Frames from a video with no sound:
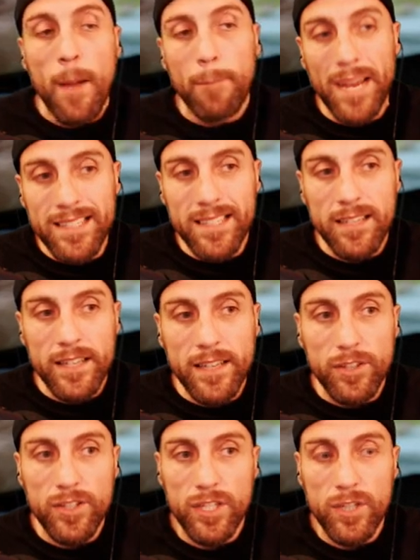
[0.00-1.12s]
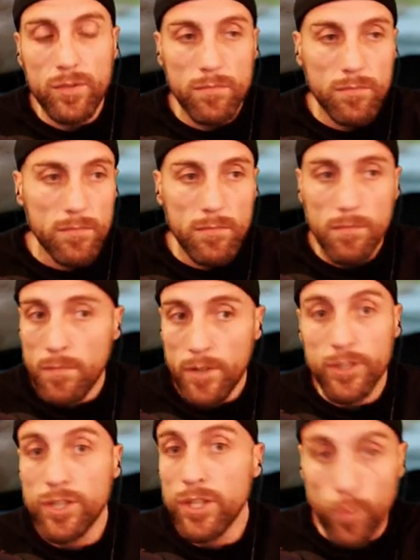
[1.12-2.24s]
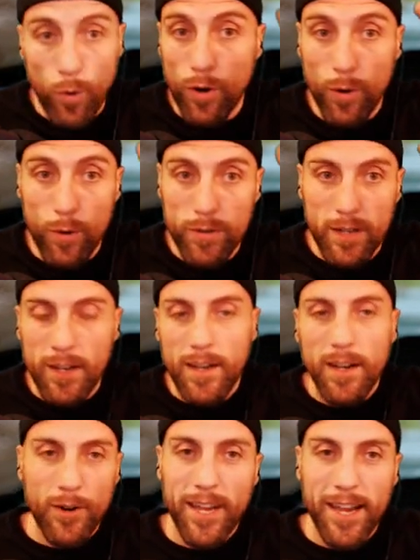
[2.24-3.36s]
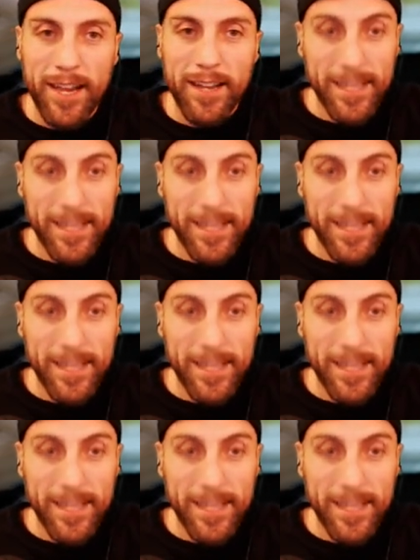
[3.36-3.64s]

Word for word: Basically, there's this world okay?